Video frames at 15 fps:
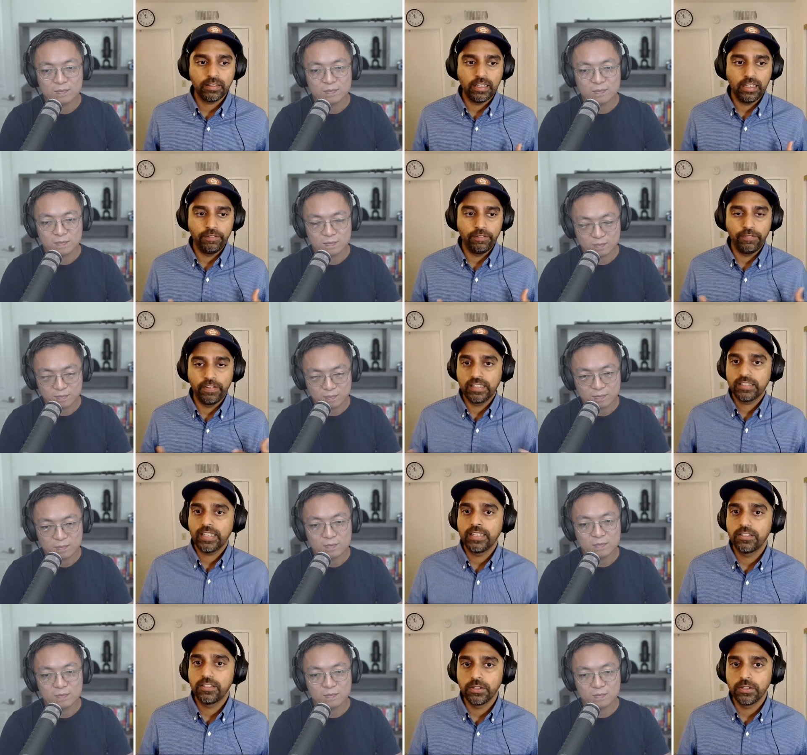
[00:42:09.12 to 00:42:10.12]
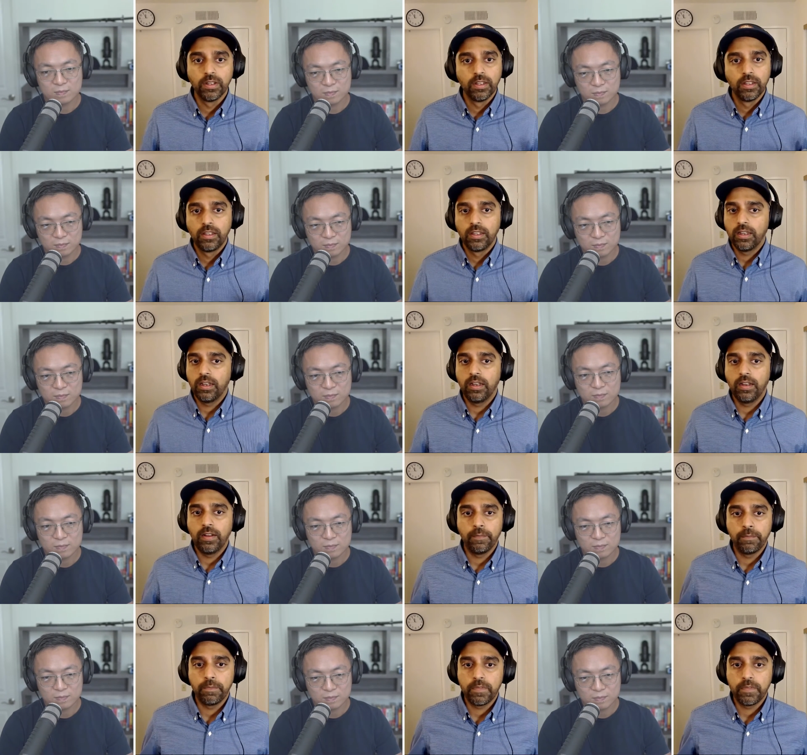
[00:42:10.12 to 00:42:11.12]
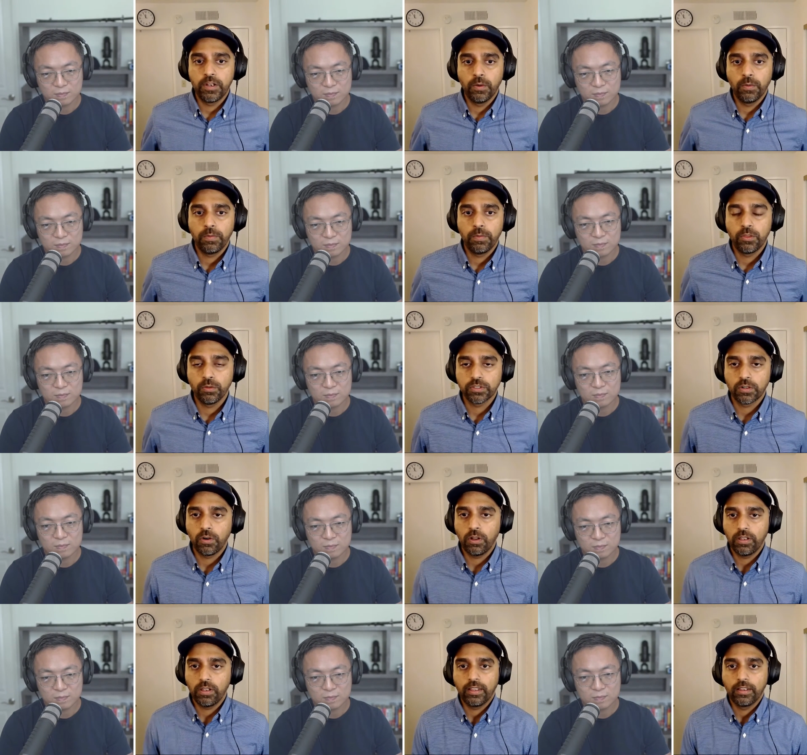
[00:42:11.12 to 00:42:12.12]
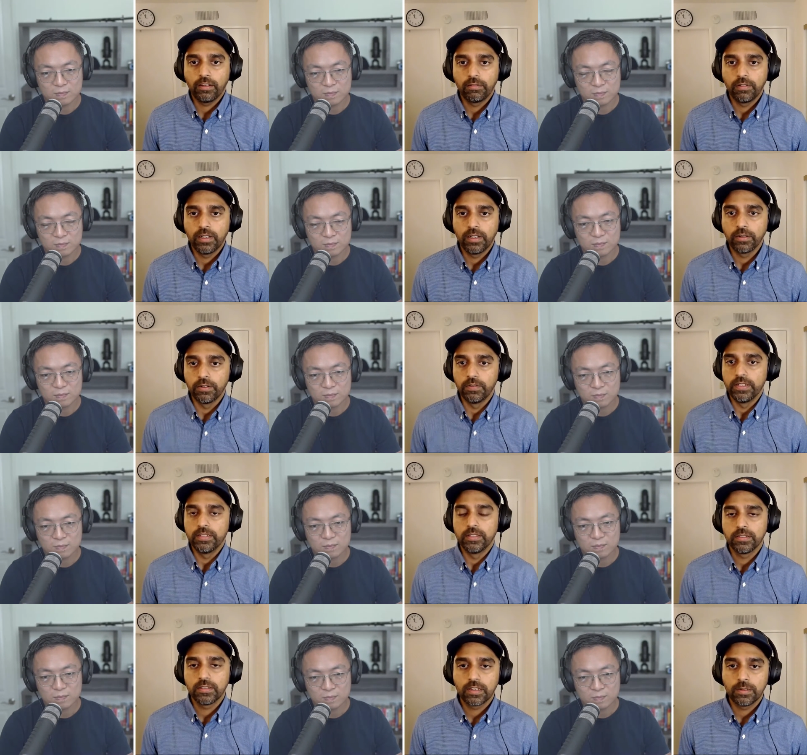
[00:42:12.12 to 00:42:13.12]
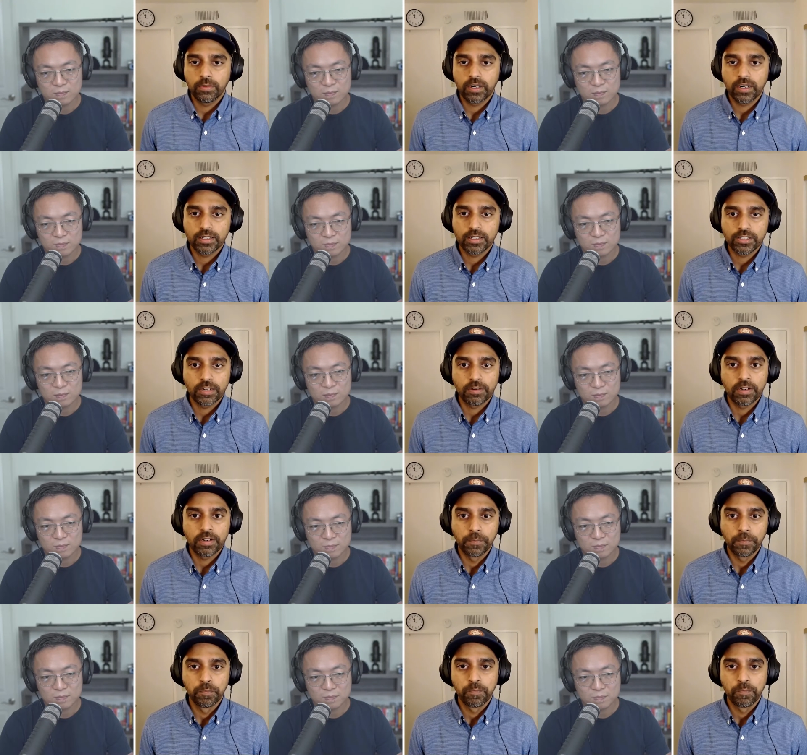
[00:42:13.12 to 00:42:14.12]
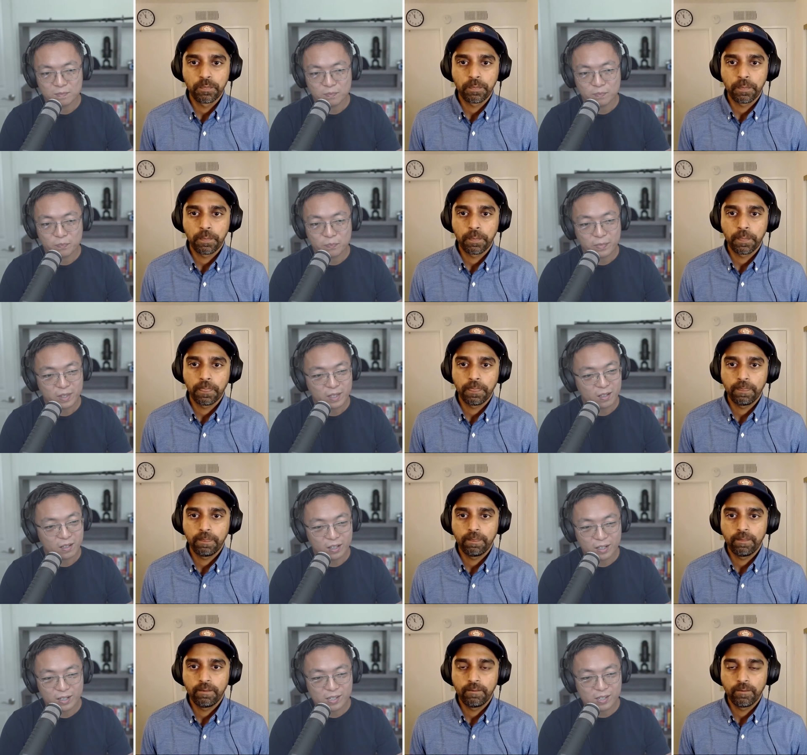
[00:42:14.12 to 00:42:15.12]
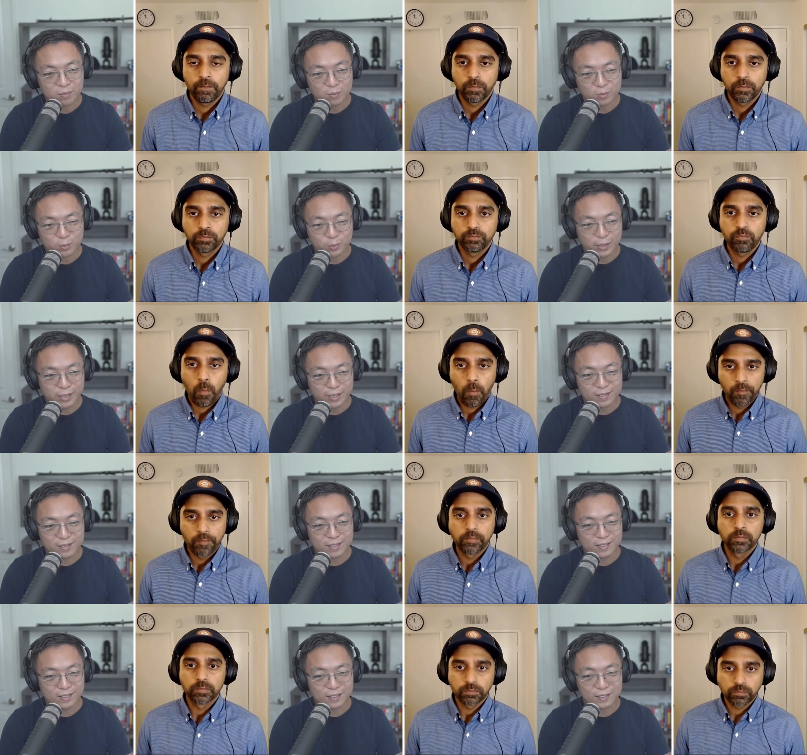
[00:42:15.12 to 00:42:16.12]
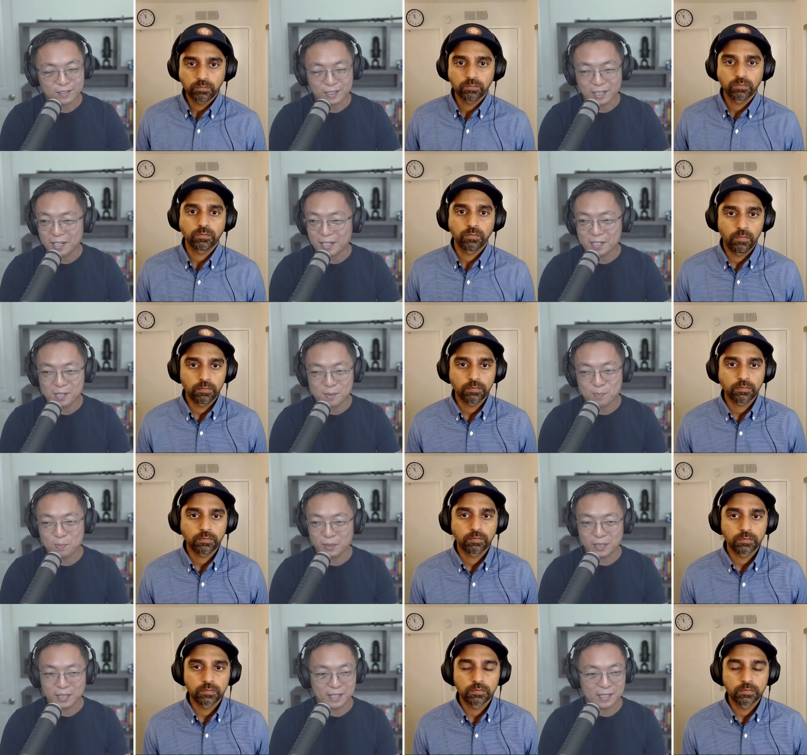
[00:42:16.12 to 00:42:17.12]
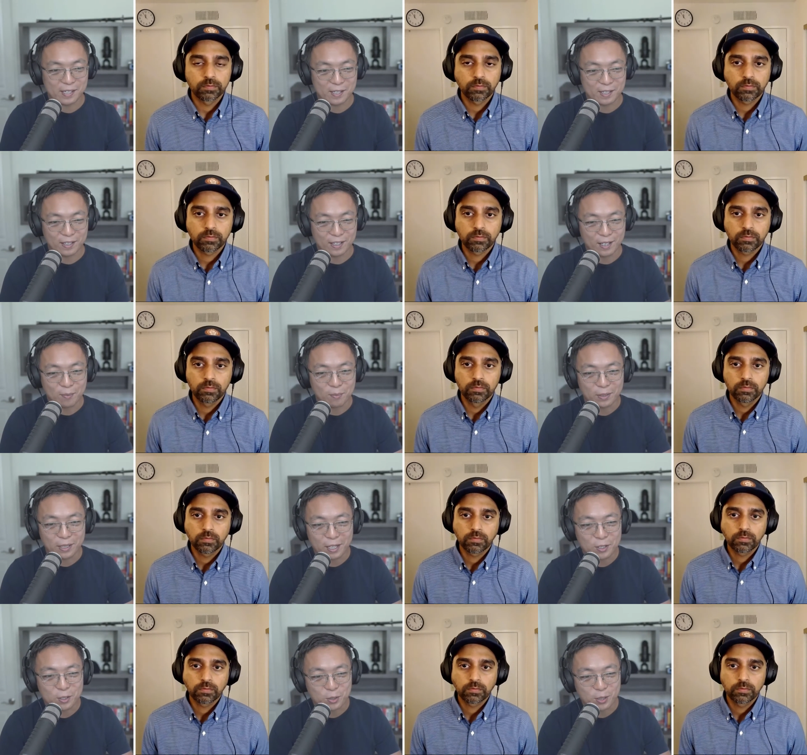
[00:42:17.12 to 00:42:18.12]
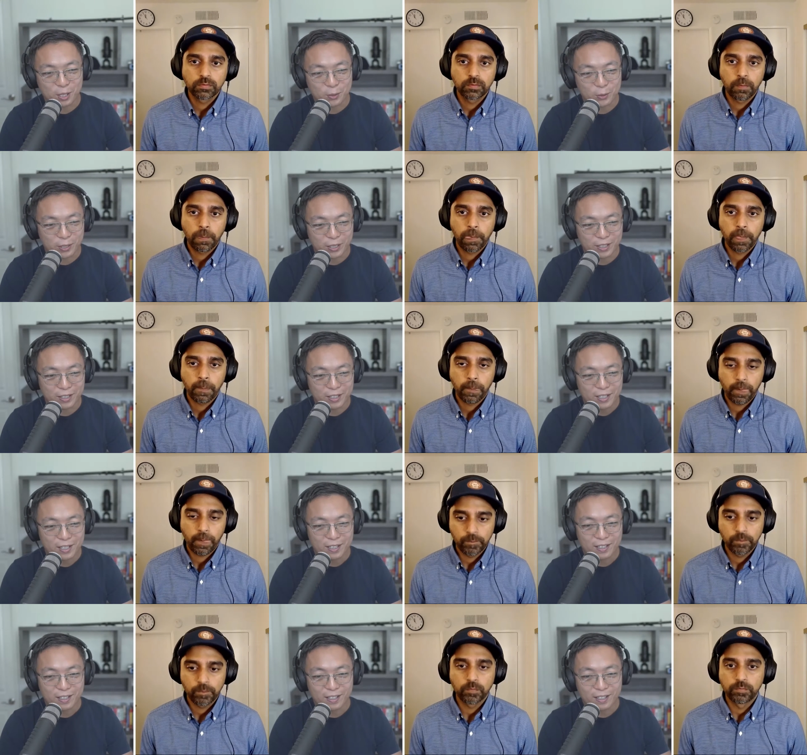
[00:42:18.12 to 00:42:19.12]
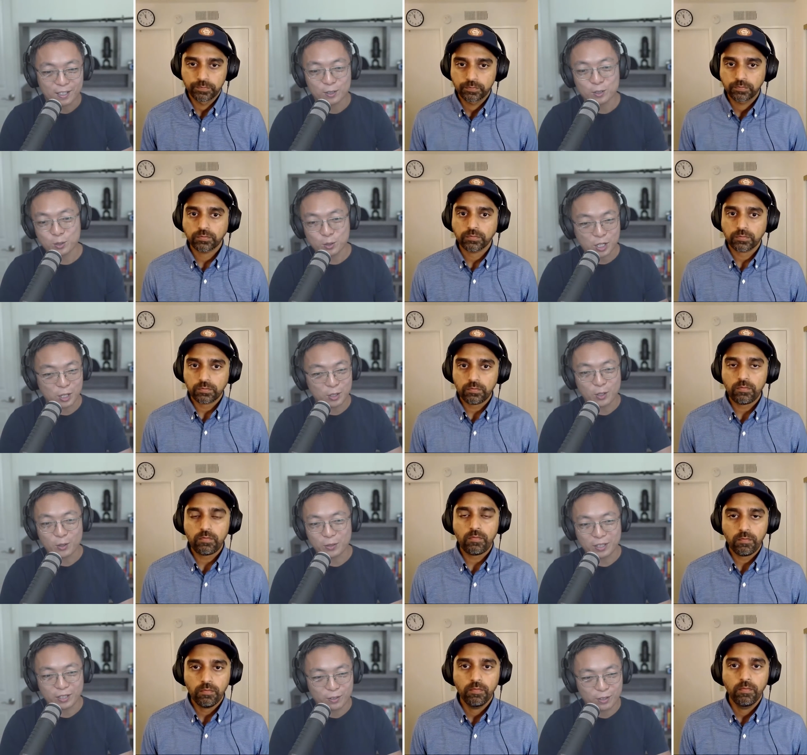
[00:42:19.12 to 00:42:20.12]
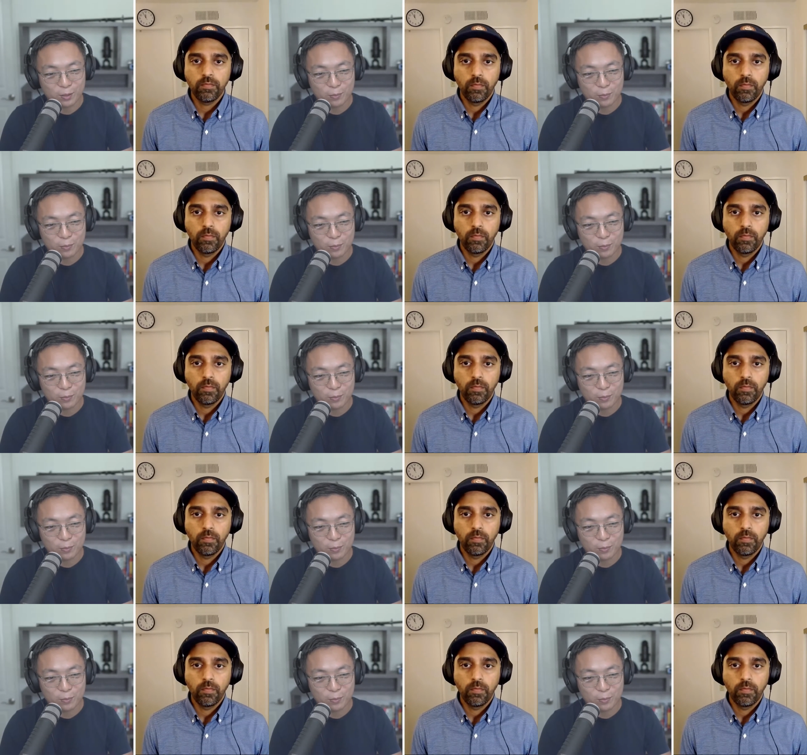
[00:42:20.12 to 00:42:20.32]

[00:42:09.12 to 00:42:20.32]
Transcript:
Speaker 1: If it excites you, um, you know, those are all I think really good reasons to come work at ChowNow.
Speaker 2: Awesome, great guys! Please uh, apply to our uh, to ChowNow career